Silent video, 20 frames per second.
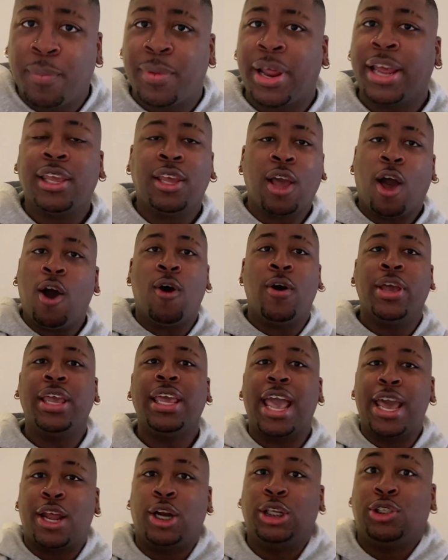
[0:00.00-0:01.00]
Like, yo, he
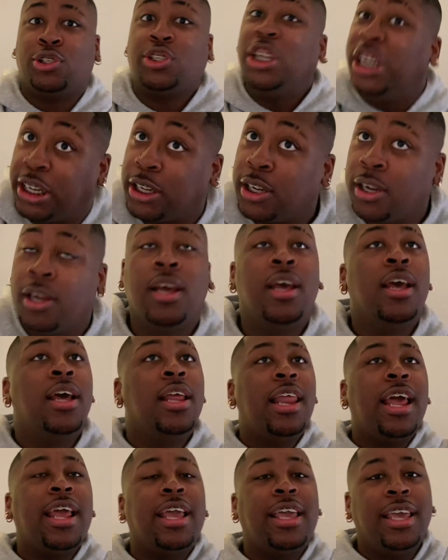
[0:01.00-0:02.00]
had a dick.
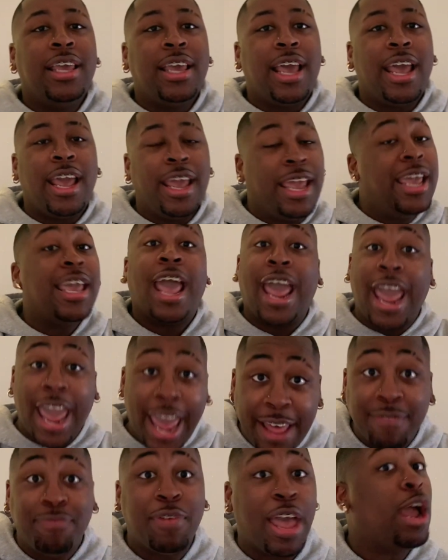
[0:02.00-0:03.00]
Like he
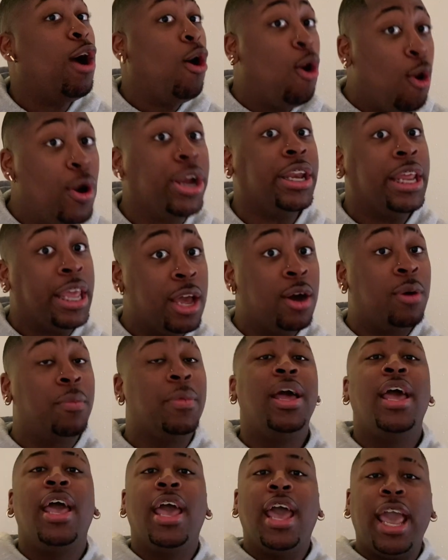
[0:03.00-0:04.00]
had that on him.
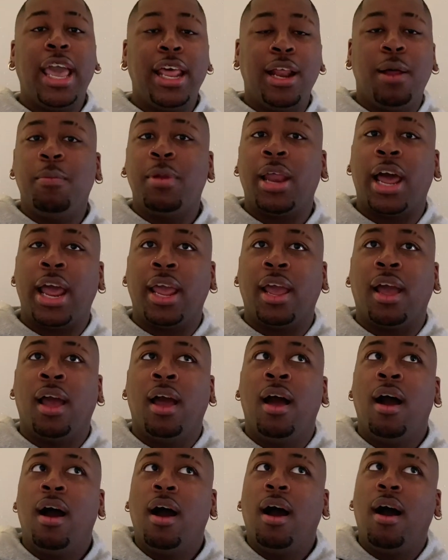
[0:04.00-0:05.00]
And I'm like,
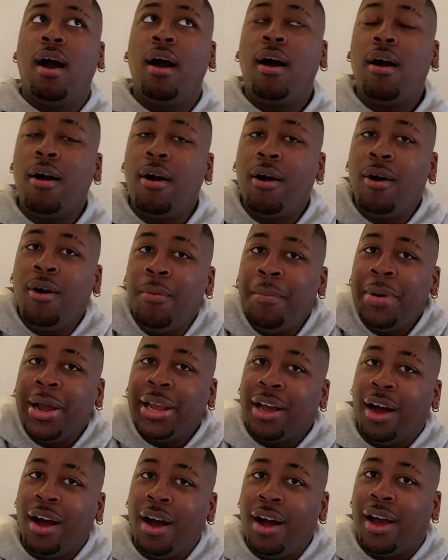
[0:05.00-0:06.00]
oh my
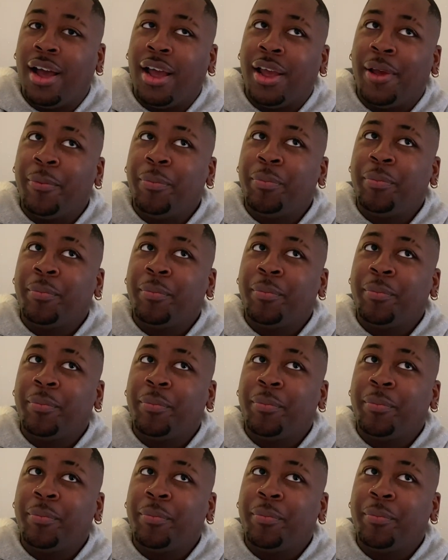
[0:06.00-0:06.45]
God.